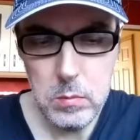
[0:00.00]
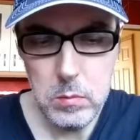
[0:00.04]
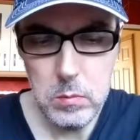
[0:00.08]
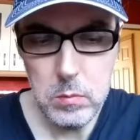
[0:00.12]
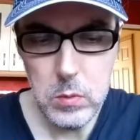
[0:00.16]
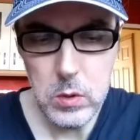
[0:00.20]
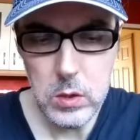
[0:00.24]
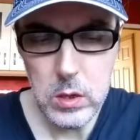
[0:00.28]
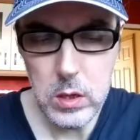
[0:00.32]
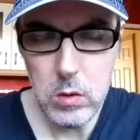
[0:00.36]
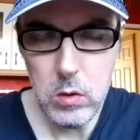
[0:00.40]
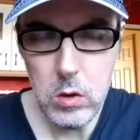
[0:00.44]

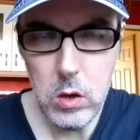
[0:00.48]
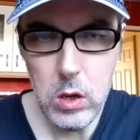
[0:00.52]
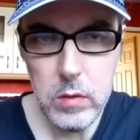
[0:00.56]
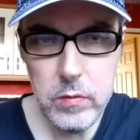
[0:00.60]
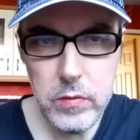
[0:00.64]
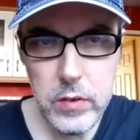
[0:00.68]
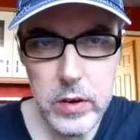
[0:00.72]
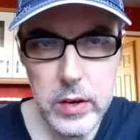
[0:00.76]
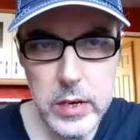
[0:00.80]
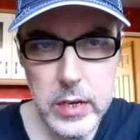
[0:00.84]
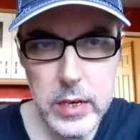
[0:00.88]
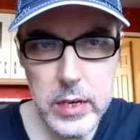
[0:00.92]
But they're all
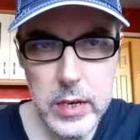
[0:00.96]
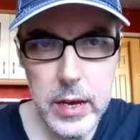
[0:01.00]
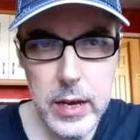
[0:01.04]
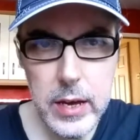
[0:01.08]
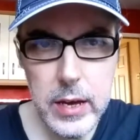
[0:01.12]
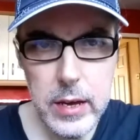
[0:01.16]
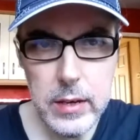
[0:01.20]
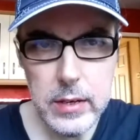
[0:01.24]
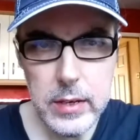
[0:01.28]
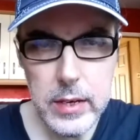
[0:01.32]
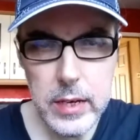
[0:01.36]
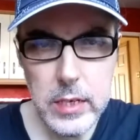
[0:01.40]
very
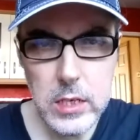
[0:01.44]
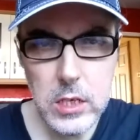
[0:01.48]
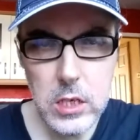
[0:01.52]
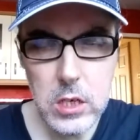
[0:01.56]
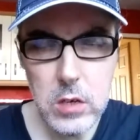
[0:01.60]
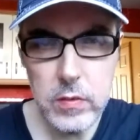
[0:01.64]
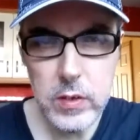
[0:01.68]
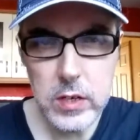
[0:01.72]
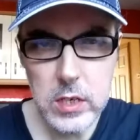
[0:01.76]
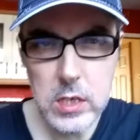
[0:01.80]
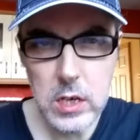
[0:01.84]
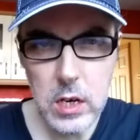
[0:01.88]
nice
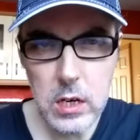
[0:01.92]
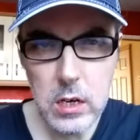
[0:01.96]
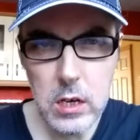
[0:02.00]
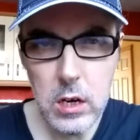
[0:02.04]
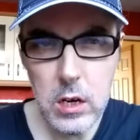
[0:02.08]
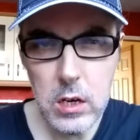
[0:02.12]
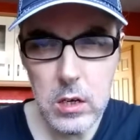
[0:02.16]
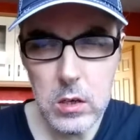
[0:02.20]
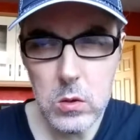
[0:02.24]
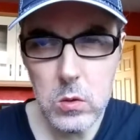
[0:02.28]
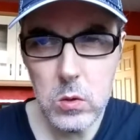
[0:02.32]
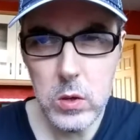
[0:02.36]
covers, and I
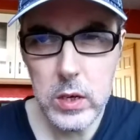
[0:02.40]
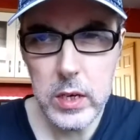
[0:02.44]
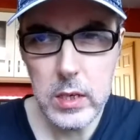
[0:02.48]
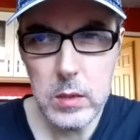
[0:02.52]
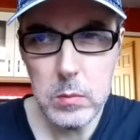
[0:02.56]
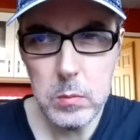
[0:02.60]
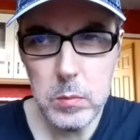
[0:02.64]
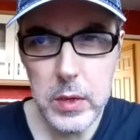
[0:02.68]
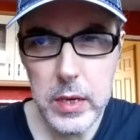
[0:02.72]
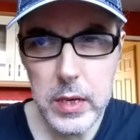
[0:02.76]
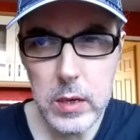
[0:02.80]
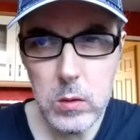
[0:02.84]
can't
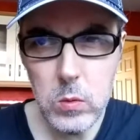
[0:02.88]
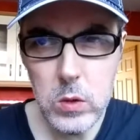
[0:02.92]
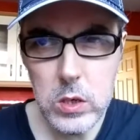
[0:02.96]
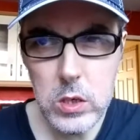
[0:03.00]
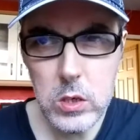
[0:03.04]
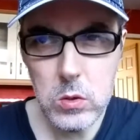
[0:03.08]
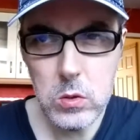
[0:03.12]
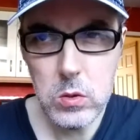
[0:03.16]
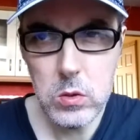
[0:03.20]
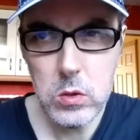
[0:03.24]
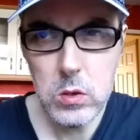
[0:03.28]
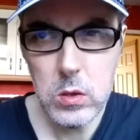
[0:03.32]
quite pick
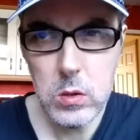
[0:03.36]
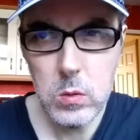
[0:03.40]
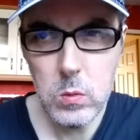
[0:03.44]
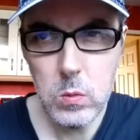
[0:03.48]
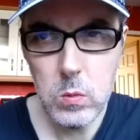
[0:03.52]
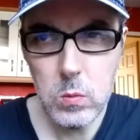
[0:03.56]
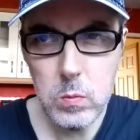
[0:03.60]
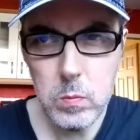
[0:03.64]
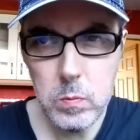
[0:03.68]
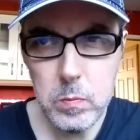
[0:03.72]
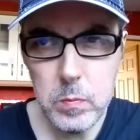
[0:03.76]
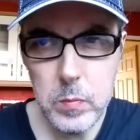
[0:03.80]

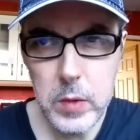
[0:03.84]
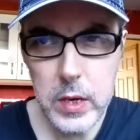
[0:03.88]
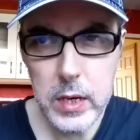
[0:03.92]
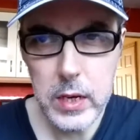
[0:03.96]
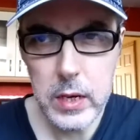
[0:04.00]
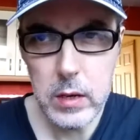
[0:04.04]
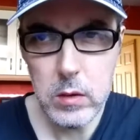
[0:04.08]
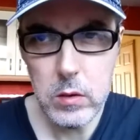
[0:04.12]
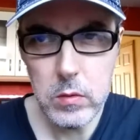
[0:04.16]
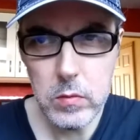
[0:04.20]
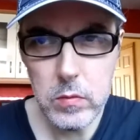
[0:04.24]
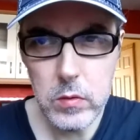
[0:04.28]

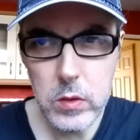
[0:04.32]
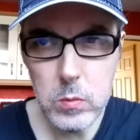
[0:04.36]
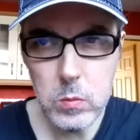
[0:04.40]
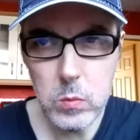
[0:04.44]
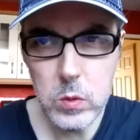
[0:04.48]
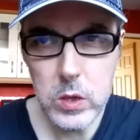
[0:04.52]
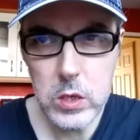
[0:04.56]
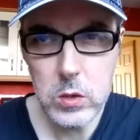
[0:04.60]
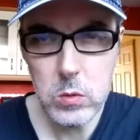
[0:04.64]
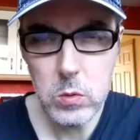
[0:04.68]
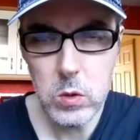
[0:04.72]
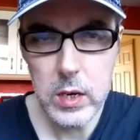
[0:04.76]
out of them
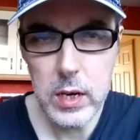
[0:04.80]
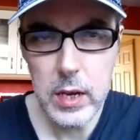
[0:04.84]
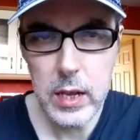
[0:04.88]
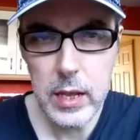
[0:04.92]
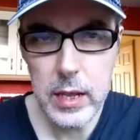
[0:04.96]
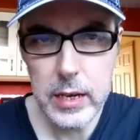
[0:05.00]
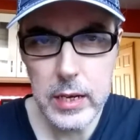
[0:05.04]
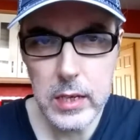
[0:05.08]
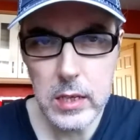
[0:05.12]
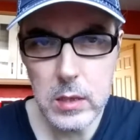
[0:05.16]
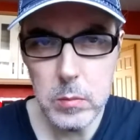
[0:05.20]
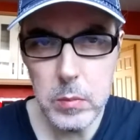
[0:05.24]
which one I
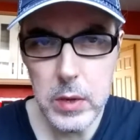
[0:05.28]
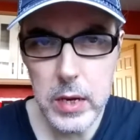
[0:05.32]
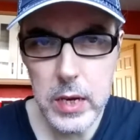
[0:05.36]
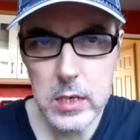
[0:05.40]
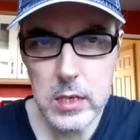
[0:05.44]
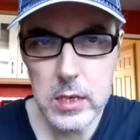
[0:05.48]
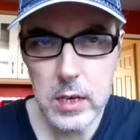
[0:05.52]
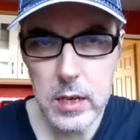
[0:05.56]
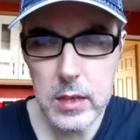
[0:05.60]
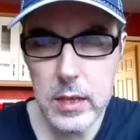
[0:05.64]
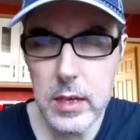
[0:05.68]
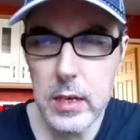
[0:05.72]
like the
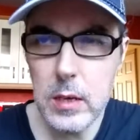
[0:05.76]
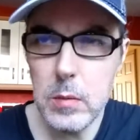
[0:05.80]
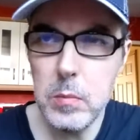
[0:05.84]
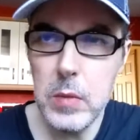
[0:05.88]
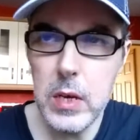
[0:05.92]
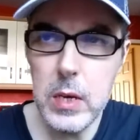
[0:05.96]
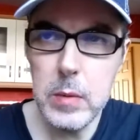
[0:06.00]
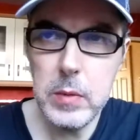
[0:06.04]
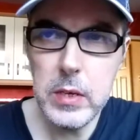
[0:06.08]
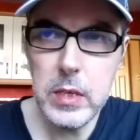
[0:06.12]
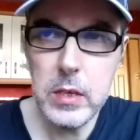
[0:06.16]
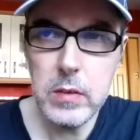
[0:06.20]
best. I think
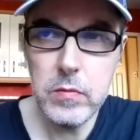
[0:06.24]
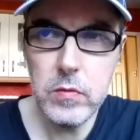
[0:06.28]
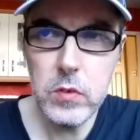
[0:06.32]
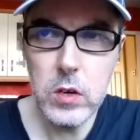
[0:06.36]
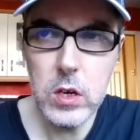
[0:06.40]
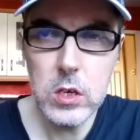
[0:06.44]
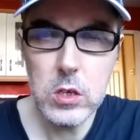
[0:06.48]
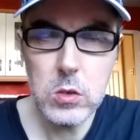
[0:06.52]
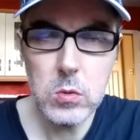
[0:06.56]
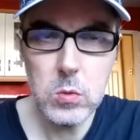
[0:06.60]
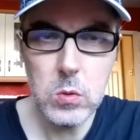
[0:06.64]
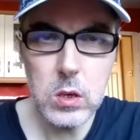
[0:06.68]
maybe the
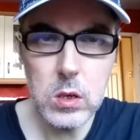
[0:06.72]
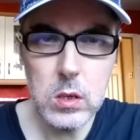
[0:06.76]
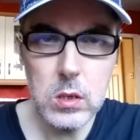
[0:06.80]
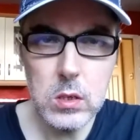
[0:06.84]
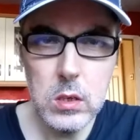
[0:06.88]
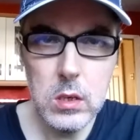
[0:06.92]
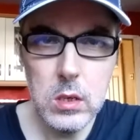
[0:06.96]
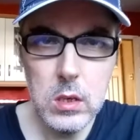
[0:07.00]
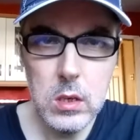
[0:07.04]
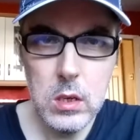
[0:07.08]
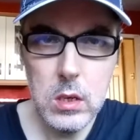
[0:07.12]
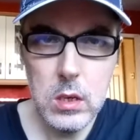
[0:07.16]
first one
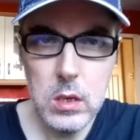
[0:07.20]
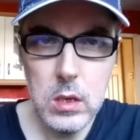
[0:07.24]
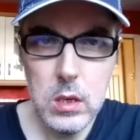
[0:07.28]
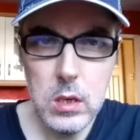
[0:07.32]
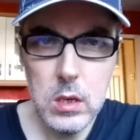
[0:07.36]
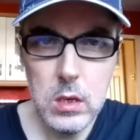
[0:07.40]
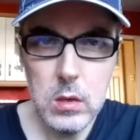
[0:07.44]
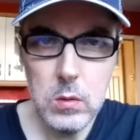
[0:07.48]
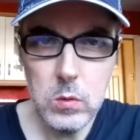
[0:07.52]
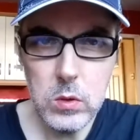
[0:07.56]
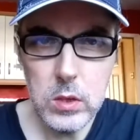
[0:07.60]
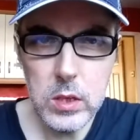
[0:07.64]

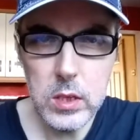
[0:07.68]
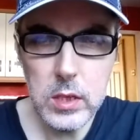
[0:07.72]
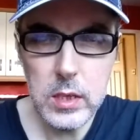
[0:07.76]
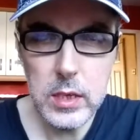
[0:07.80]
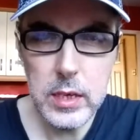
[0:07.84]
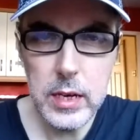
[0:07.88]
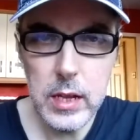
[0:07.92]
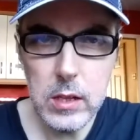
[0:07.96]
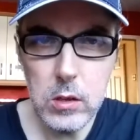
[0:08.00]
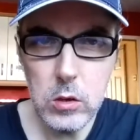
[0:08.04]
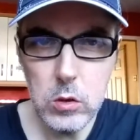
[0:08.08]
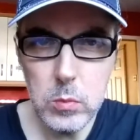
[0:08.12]
with the
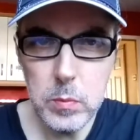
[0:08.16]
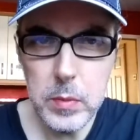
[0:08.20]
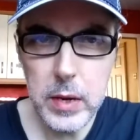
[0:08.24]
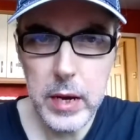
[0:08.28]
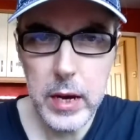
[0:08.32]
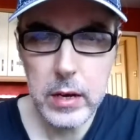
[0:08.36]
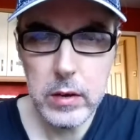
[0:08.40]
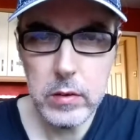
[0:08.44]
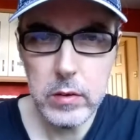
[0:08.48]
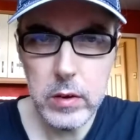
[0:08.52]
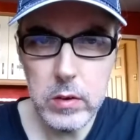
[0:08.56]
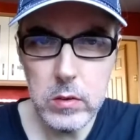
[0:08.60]
yellow
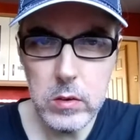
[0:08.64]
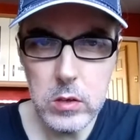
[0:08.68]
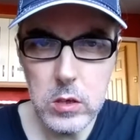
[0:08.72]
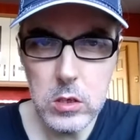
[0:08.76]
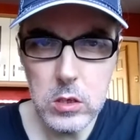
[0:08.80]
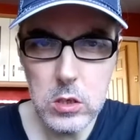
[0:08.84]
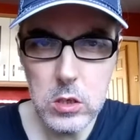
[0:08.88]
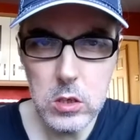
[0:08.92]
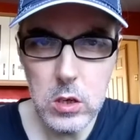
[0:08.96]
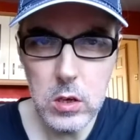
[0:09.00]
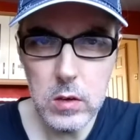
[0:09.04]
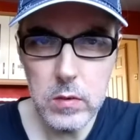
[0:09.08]
background and
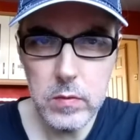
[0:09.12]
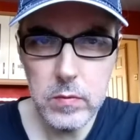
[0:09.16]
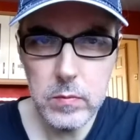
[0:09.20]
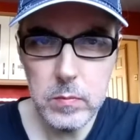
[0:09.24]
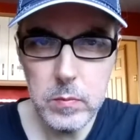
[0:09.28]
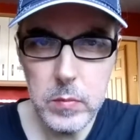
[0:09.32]
stuff.